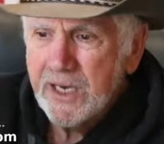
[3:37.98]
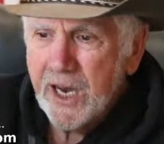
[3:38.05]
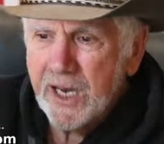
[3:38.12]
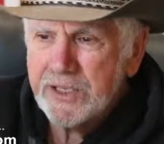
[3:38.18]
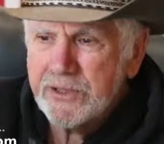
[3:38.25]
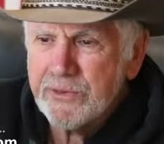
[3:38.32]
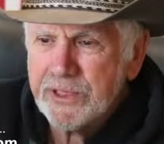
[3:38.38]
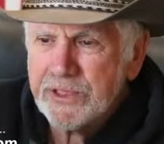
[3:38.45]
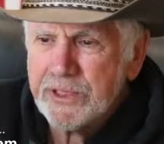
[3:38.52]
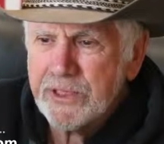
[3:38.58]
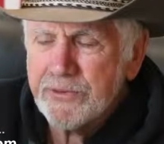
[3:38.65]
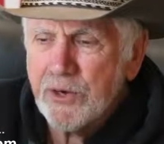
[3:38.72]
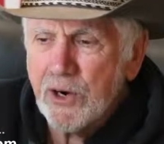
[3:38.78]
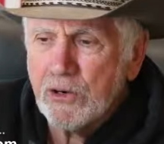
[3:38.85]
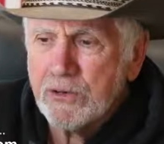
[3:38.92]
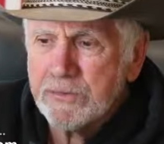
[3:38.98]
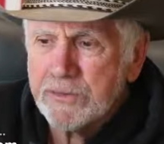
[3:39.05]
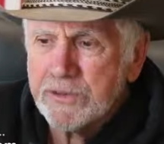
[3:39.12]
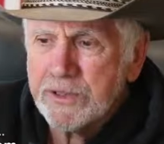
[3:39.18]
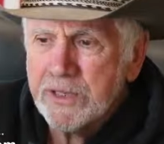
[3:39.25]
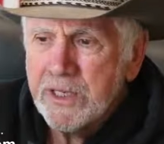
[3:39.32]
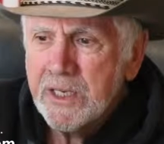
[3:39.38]
Hundreds of
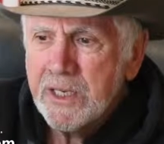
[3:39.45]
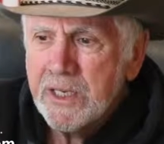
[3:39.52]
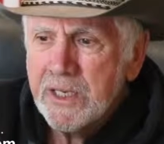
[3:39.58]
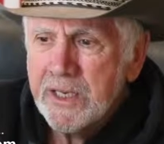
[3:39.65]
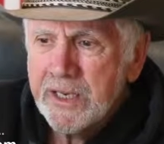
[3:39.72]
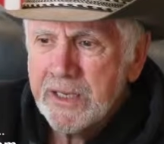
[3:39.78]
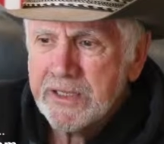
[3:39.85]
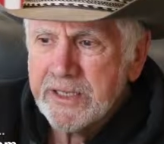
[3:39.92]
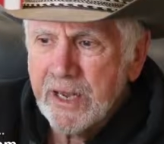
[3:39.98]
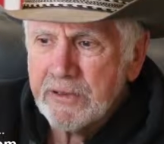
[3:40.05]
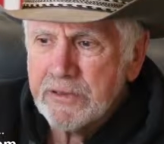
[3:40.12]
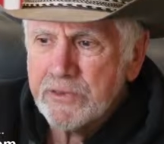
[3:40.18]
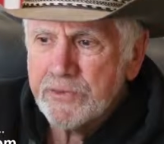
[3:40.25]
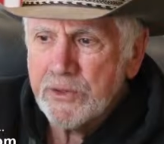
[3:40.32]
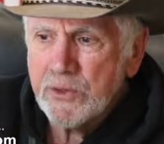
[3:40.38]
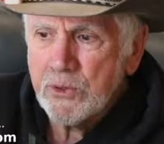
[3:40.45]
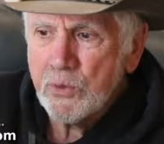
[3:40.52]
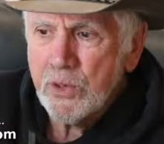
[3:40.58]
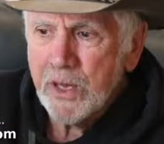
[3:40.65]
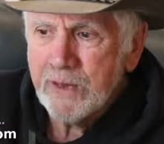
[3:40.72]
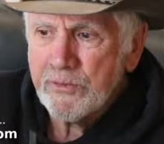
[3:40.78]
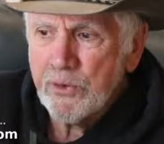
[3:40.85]
homes in
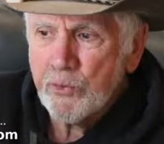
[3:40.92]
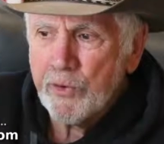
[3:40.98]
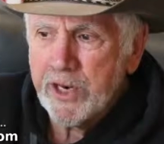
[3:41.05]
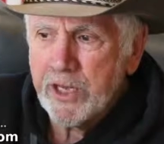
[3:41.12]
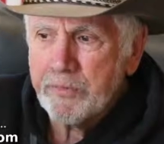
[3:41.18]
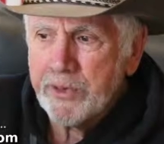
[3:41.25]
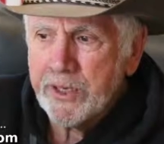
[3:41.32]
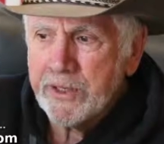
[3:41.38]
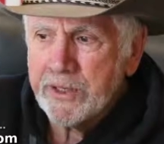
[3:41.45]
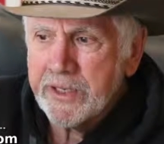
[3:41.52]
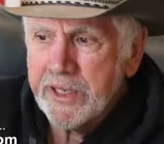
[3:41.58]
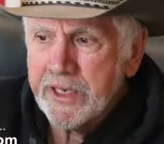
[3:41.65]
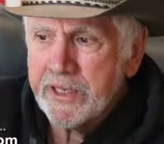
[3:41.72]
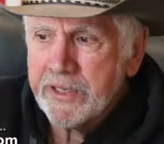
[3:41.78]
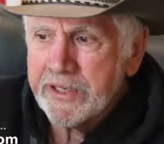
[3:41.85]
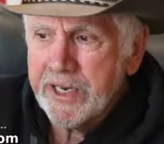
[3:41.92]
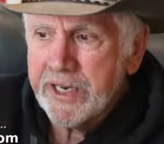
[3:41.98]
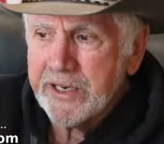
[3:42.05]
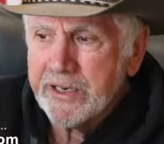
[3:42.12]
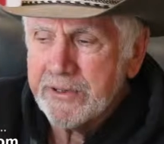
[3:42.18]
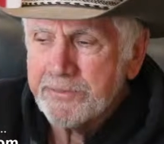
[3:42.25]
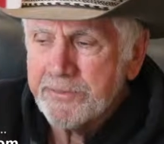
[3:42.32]
Townsville have already been
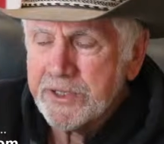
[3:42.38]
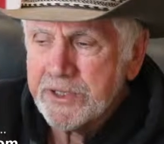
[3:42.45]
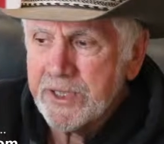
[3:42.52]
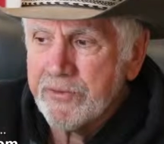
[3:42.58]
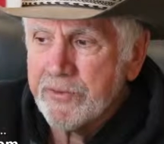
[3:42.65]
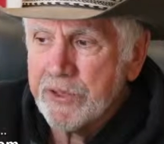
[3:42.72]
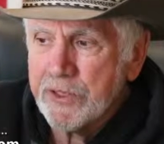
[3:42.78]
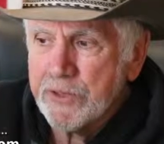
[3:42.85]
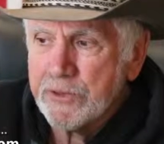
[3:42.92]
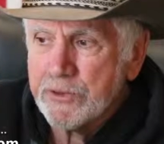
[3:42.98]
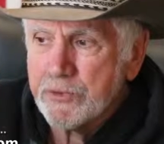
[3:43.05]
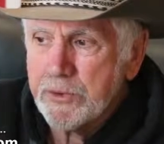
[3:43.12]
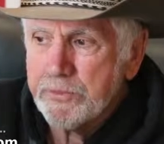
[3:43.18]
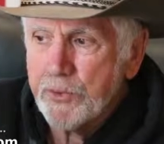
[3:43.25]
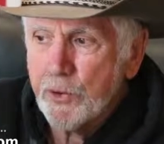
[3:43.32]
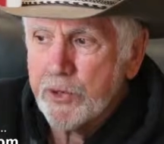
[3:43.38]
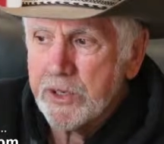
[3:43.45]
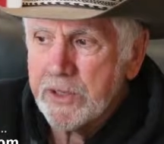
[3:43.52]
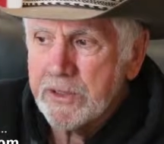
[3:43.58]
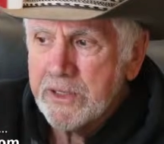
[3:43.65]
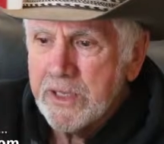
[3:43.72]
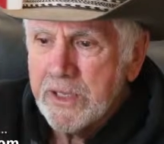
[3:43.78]
inundated. 7 News
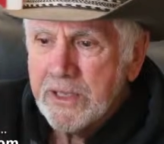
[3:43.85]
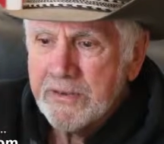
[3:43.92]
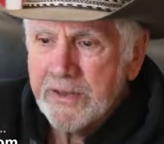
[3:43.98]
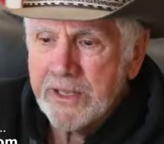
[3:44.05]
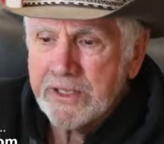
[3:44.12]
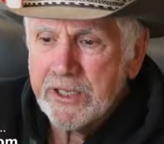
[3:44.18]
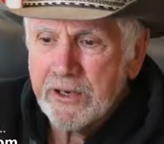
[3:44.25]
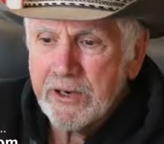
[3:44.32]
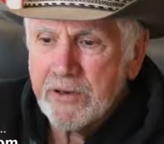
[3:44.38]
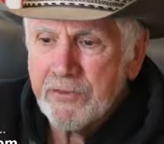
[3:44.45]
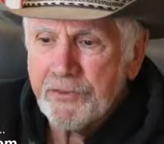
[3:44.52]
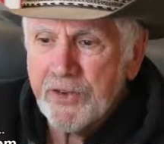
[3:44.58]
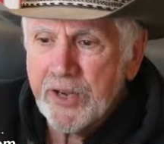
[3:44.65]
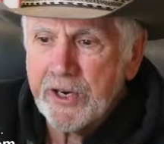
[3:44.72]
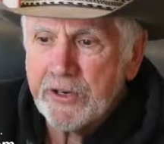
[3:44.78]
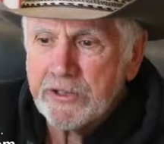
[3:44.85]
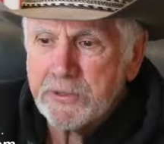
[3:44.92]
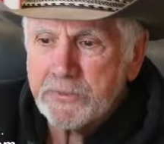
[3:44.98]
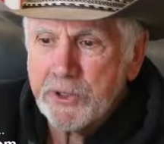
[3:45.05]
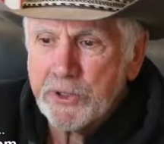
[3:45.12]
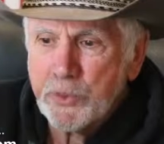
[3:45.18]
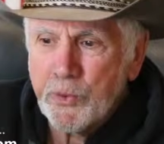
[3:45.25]
reported that there are
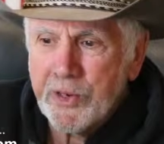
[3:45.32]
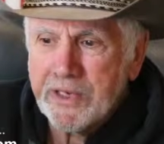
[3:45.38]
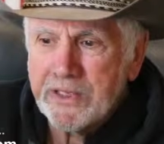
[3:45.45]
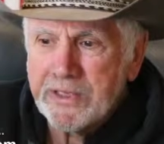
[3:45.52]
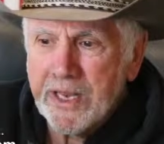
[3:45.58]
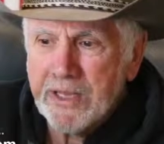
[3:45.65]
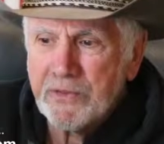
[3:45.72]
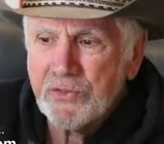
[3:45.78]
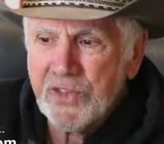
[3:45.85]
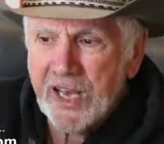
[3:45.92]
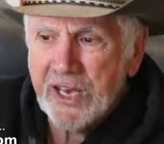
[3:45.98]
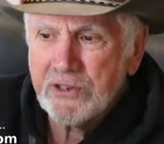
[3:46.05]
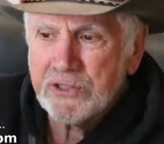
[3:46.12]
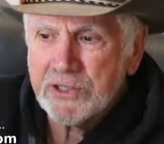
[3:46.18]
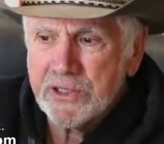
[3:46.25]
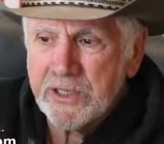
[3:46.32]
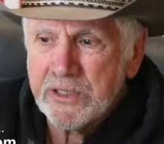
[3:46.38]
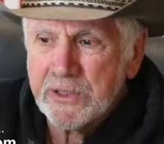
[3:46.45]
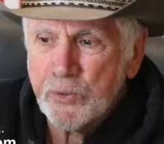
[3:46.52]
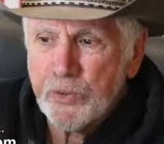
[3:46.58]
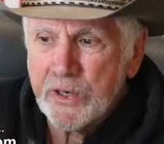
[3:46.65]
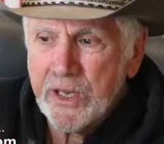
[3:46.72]
fears between 10,000
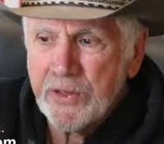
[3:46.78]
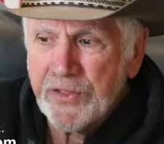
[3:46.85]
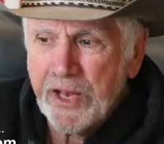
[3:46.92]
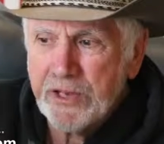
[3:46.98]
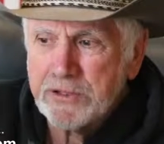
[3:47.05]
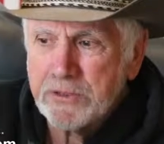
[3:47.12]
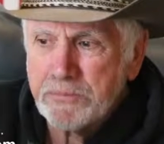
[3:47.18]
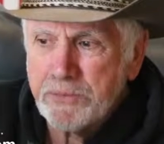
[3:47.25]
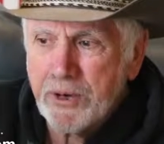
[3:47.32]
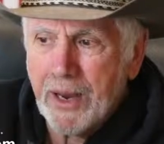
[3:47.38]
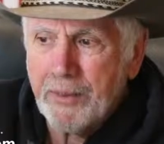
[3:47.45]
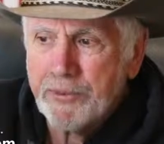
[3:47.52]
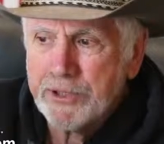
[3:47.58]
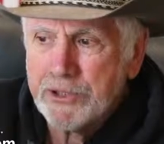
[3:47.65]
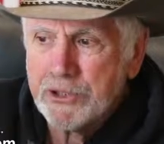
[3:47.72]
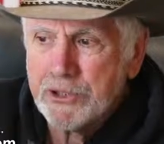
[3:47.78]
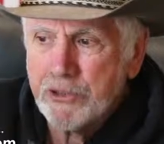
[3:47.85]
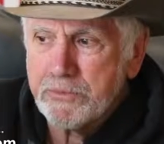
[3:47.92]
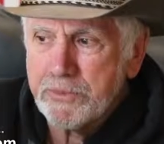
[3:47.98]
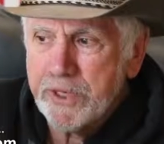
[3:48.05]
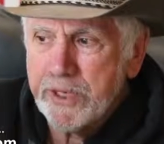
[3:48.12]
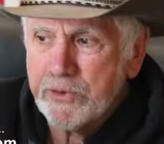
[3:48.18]
and 20,000 properties
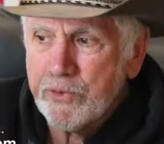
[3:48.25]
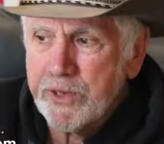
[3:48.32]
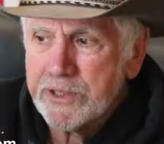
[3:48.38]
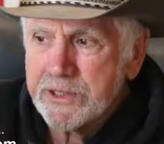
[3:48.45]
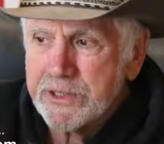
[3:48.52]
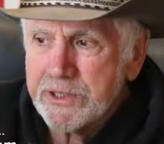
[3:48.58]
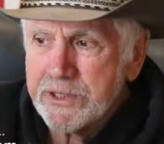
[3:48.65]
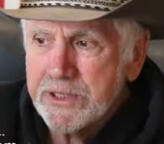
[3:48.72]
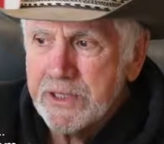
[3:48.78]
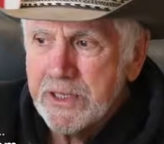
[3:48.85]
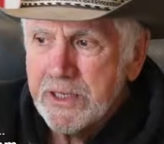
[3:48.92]
could be at risk